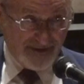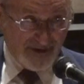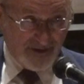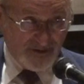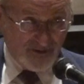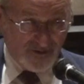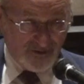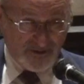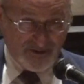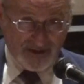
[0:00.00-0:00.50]

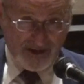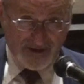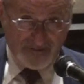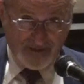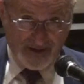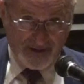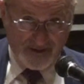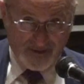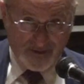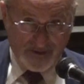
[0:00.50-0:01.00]
is. If
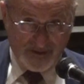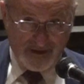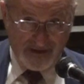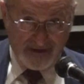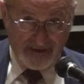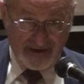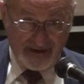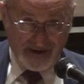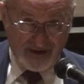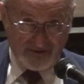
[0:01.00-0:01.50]
I
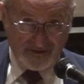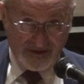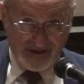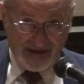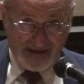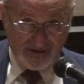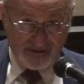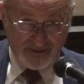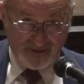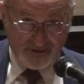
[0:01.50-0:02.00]
call, he doesn't
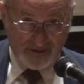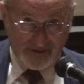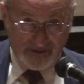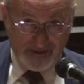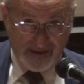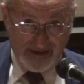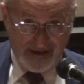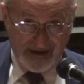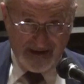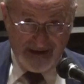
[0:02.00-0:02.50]
answer,
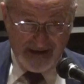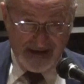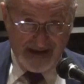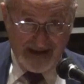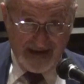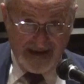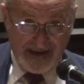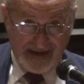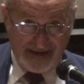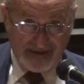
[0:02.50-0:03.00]

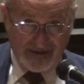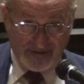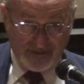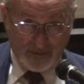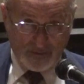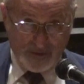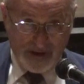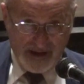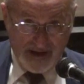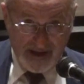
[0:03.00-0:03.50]
and he's
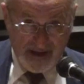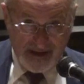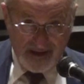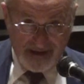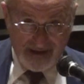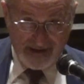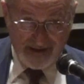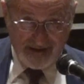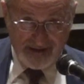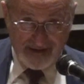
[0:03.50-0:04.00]

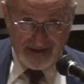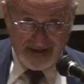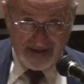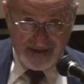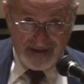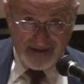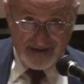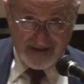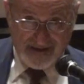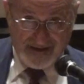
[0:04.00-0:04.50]
away,
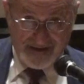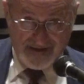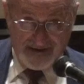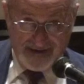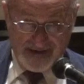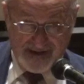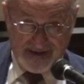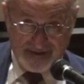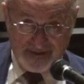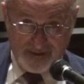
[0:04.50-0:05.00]

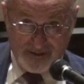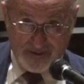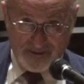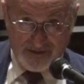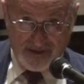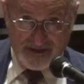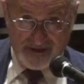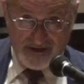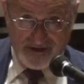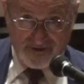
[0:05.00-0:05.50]
I know
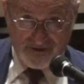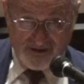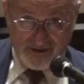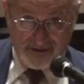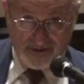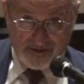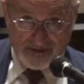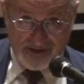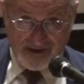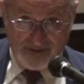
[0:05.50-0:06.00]
that he's
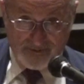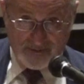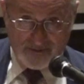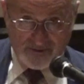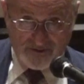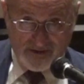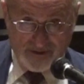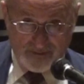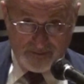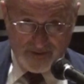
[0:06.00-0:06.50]
undercover
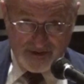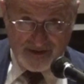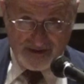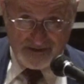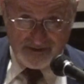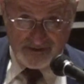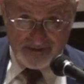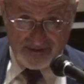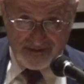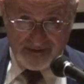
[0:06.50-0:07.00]
somewhere
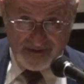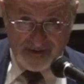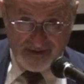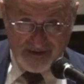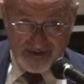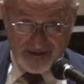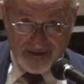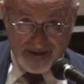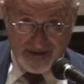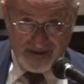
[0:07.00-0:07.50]

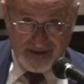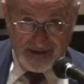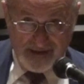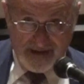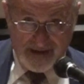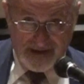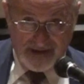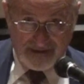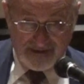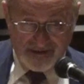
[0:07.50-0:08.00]

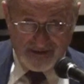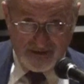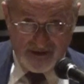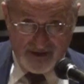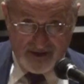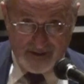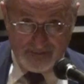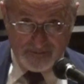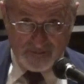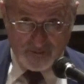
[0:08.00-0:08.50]
and in
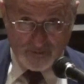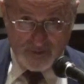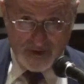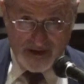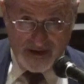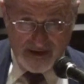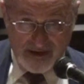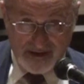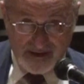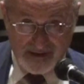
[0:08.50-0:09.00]
harm's
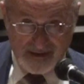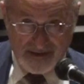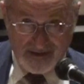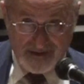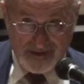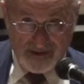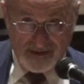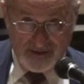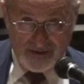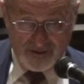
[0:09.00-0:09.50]
way,
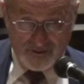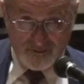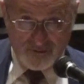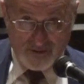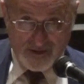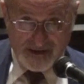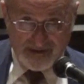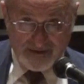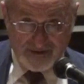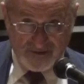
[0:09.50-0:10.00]

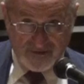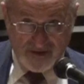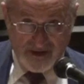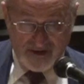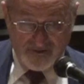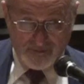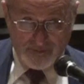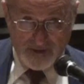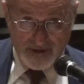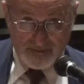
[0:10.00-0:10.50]
trying to
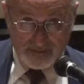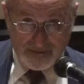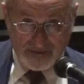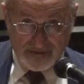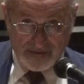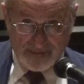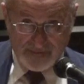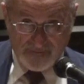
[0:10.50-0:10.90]
save people.